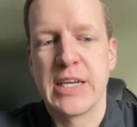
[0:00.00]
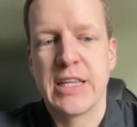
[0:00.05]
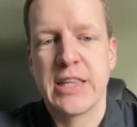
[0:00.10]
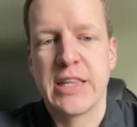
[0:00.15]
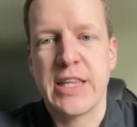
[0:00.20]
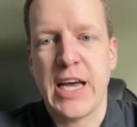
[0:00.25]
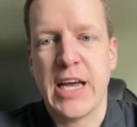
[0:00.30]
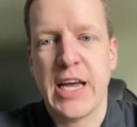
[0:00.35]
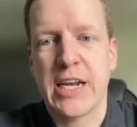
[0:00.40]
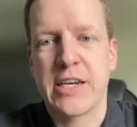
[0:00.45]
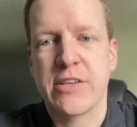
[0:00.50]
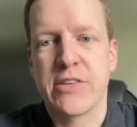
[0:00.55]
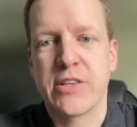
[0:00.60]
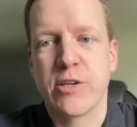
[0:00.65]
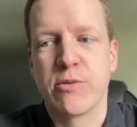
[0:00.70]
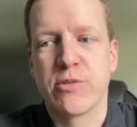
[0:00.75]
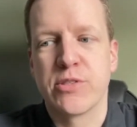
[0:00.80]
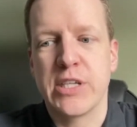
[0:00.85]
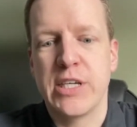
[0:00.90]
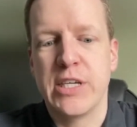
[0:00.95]
that
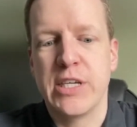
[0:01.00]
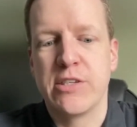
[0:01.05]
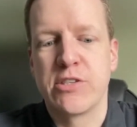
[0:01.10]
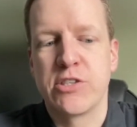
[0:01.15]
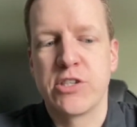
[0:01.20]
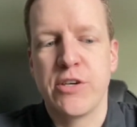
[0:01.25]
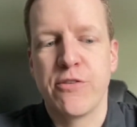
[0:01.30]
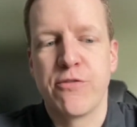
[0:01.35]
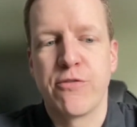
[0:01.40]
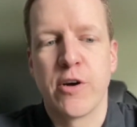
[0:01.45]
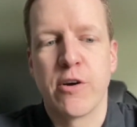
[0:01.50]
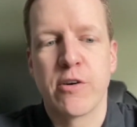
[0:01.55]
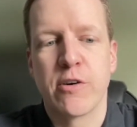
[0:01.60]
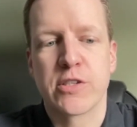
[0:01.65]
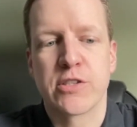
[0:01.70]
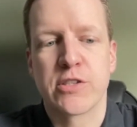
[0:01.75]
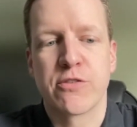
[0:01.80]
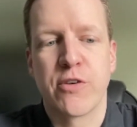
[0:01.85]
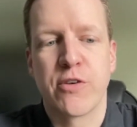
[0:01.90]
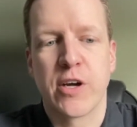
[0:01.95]
those ESG
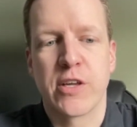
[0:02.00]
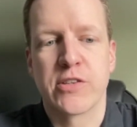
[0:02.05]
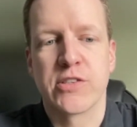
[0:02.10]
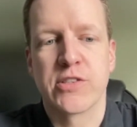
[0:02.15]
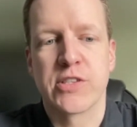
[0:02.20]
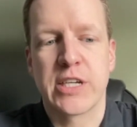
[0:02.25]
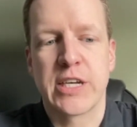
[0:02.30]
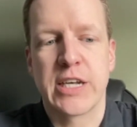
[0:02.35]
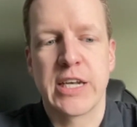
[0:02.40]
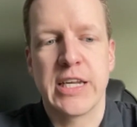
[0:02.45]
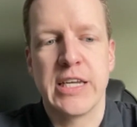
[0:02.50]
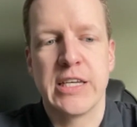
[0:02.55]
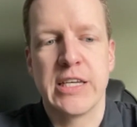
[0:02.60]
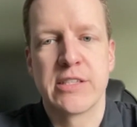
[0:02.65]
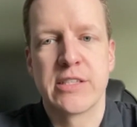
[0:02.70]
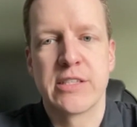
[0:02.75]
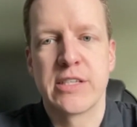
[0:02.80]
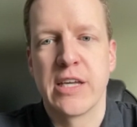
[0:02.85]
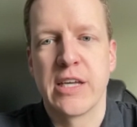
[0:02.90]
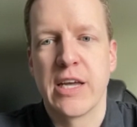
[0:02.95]
focused funds at
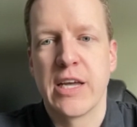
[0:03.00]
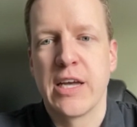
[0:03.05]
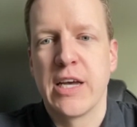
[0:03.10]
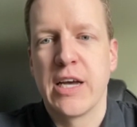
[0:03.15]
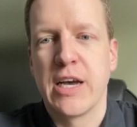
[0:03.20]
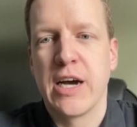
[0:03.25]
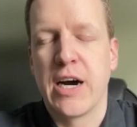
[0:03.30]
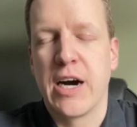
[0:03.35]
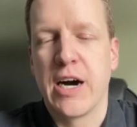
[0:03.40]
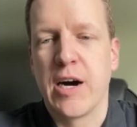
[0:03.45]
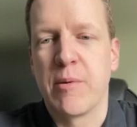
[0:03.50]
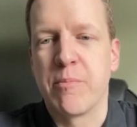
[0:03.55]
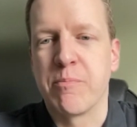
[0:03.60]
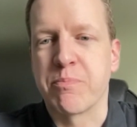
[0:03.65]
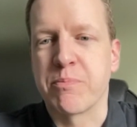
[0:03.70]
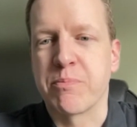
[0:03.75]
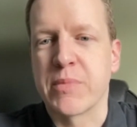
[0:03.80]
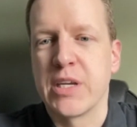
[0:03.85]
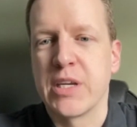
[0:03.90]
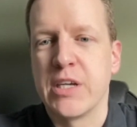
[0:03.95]
least
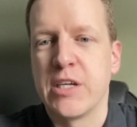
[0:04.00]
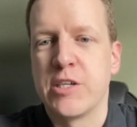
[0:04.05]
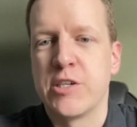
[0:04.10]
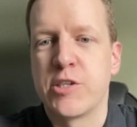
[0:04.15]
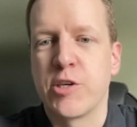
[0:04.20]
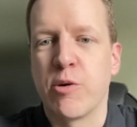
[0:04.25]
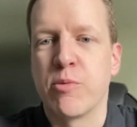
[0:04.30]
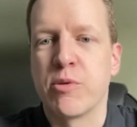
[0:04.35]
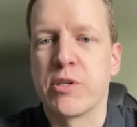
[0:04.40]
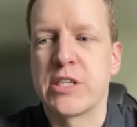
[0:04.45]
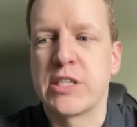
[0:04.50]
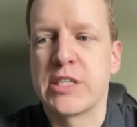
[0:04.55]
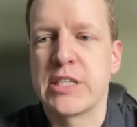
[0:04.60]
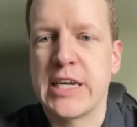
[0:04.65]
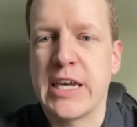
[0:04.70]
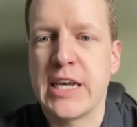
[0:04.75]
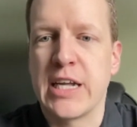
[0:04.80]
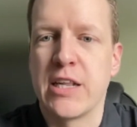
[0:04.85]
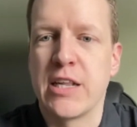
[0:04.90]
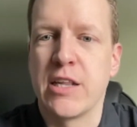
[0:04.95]
don't
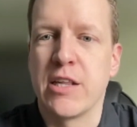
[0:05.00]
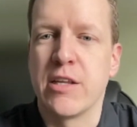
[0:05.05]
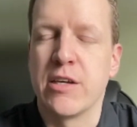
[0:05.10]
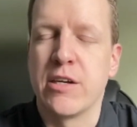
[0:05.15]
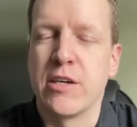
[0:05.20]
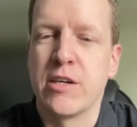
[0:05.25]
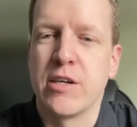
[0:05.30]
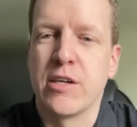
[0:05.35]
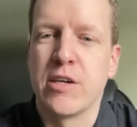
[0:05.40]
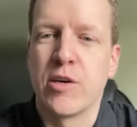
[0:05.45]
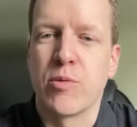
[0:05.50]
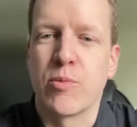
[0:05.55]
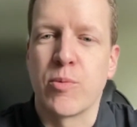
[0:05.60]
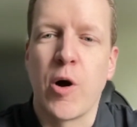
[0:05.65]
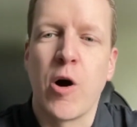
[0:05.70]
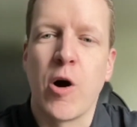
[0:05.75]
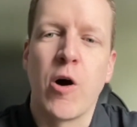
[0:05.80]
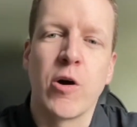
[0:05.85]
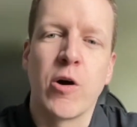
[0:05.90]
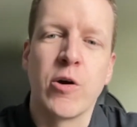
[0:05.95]
tell
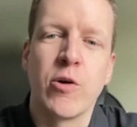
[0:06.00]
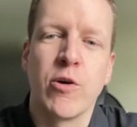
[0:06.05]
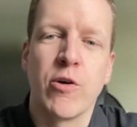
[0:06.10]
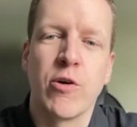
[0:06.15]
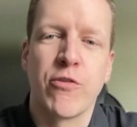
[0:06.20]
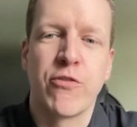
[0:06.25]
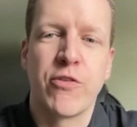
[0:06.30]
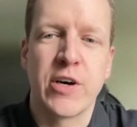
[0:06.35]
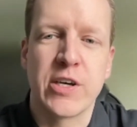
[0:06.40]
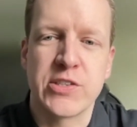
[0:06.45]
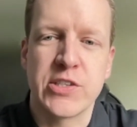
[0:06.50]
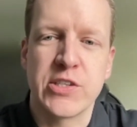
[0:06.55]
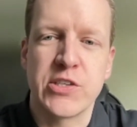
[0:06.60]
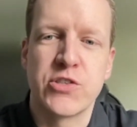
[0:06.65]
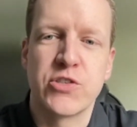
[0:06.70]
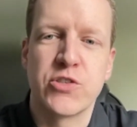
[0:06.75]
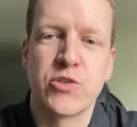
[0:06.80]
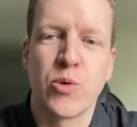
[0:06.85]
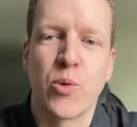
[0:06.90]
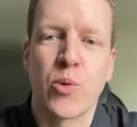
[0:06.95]
wrong or fuzzy
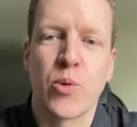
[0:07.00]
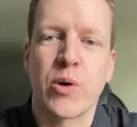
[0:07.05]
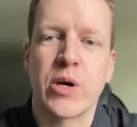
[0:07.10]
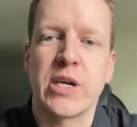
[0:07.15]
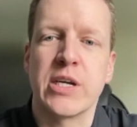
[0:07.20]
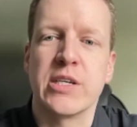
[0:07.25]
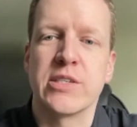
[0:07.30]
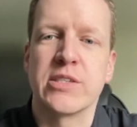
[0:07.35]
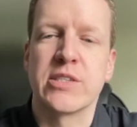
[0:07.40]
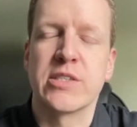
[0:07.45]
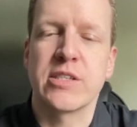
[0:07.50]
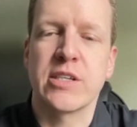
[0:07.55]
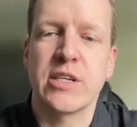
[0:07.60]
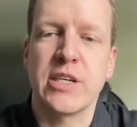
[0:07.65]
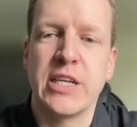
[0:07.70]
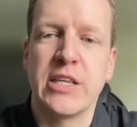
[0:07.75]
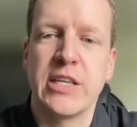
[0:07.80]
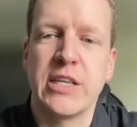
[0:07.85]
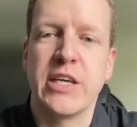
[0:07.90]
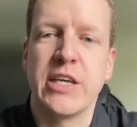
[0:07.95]
stories
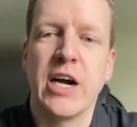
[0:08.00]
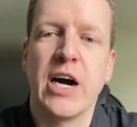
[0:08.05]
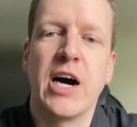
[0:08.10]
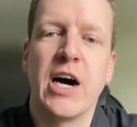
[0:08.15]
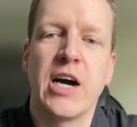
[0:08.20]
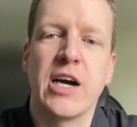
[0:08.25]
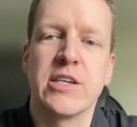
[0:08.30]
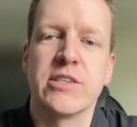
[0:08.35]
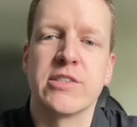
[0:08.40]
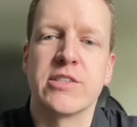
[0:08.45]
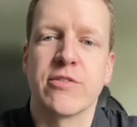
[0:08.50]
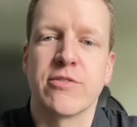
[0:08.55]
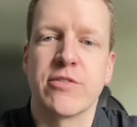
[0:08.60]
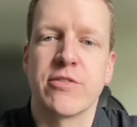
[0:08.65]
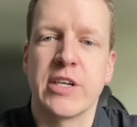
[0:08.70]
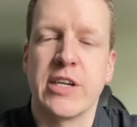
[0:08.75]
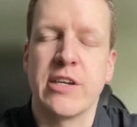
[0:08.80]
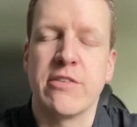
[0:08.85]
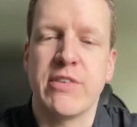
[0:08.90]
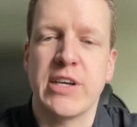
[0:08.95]
in the eyes of an
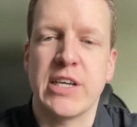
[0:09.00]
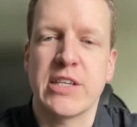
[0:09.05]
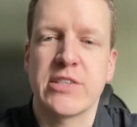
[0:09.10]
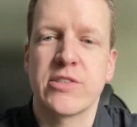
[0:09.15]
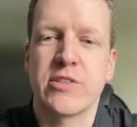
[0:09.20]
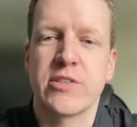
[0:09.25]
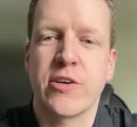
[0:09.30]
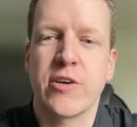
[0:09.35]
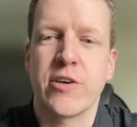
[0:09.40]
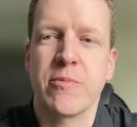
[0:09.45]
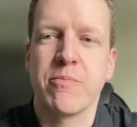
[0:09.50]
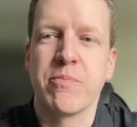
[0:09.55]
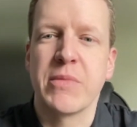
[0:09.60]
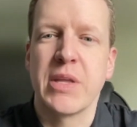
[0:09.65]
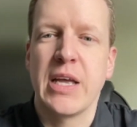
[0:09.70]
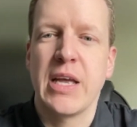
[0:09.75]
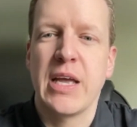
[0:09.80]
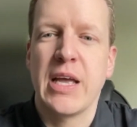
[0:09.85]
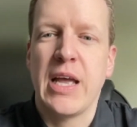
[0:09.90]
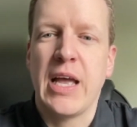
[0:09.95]
investor.
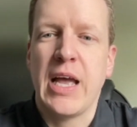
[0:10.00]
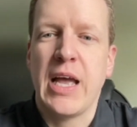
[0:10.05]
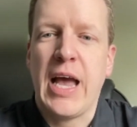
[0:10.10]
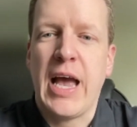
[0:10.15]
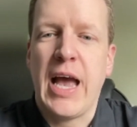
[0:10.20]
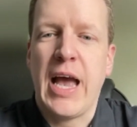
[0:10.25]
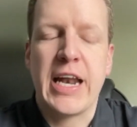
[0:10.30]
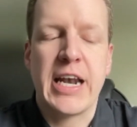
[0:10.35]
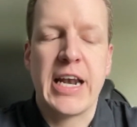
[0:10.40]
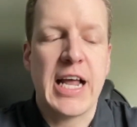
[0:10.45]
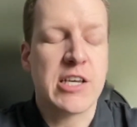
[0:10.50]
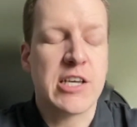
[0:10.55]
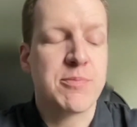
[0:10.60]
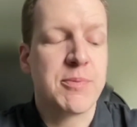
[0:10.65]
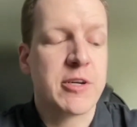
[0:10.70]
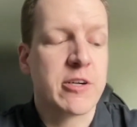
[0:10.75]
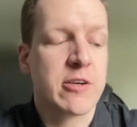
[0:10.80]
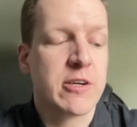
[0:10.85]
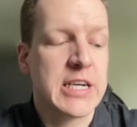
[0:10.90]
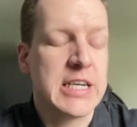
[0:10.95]
And last
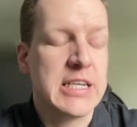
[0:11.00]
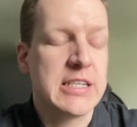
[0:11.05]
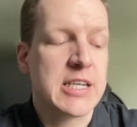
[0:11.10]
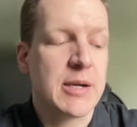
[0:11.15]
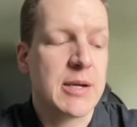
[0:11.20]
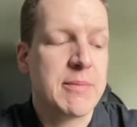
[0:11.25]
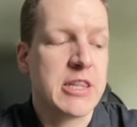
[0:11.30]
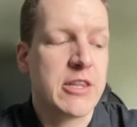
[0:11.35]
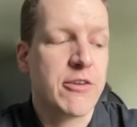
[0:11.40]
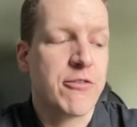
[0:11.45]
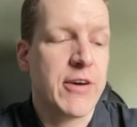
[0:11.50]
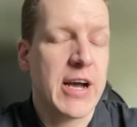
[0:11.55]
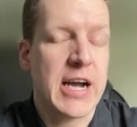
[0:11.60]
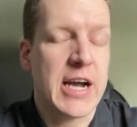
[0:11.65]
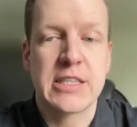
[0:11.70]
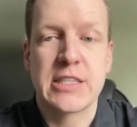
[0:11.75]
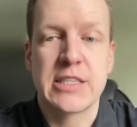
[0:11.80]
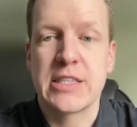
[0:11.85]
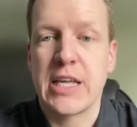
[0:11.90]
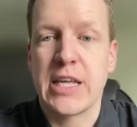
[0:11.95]
but not least, I mean, the
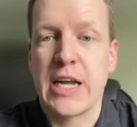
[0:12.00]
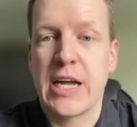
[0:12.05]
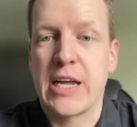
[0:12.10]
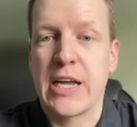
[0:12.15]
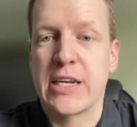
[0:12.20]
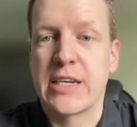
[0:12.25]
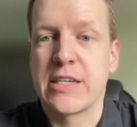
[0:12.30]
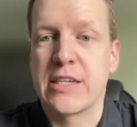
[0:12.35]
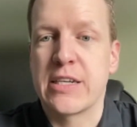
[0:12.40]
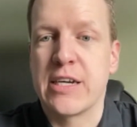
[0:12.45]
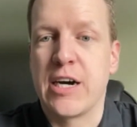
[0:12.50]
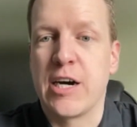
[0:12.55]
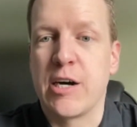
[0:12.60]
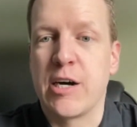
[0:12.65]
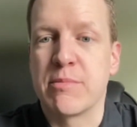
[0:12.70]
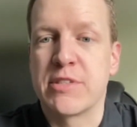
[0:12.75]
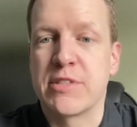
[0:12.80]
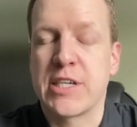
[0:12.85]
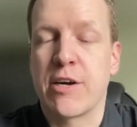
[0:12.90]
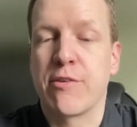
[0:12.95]
fact that
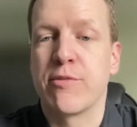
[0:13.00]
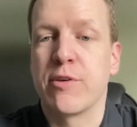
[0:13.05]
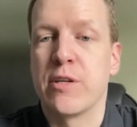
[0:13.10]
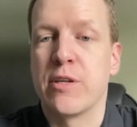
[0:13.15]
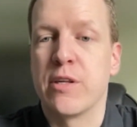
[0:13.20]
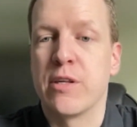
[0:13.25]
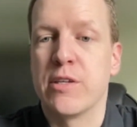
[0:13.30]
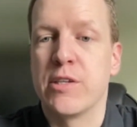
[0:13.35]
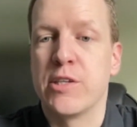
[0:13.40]
several